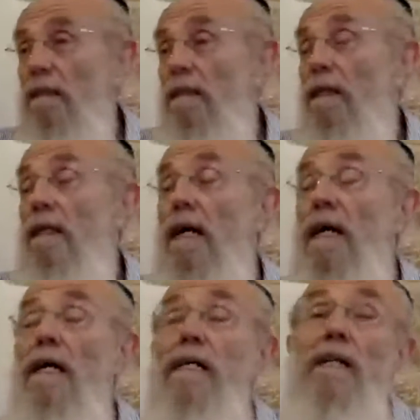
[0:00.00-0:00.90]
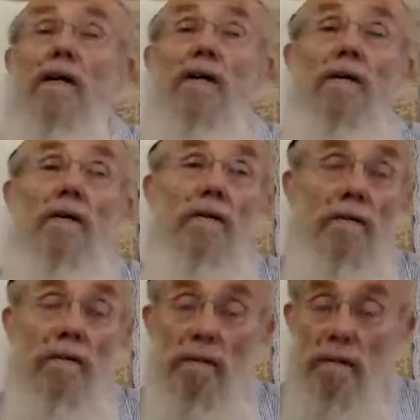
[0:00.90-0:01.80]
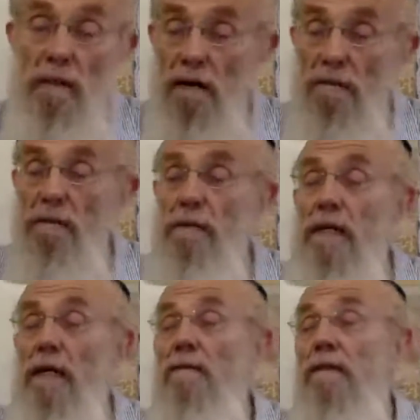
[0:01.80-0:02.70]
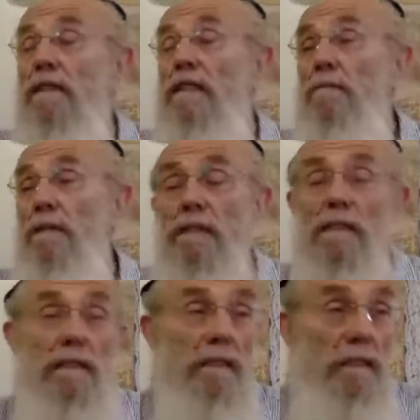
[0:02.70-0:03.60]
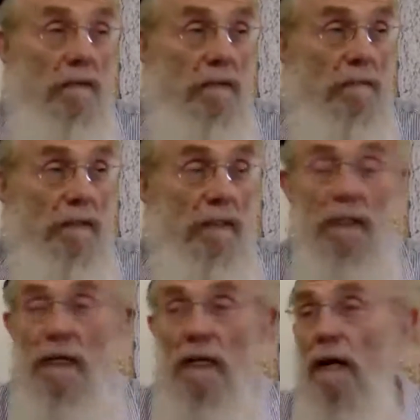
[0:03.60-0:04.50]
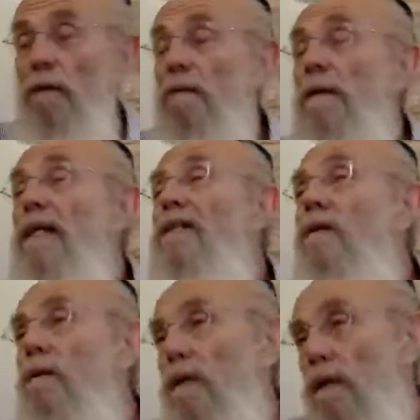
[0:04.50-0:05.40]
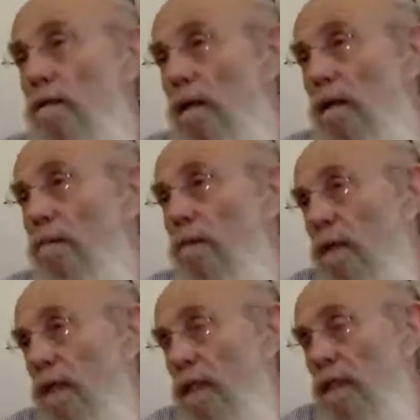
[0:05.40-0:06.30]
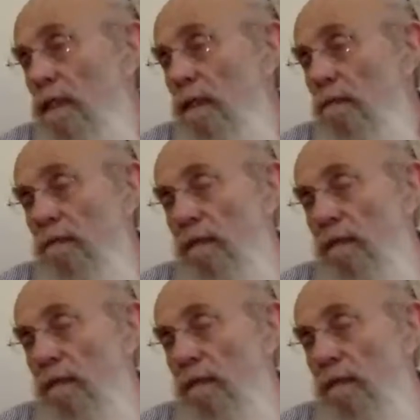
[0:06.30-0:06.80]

And I know how he behaves in his business. You know what I mean? What am I doing? What I'm doing is I'm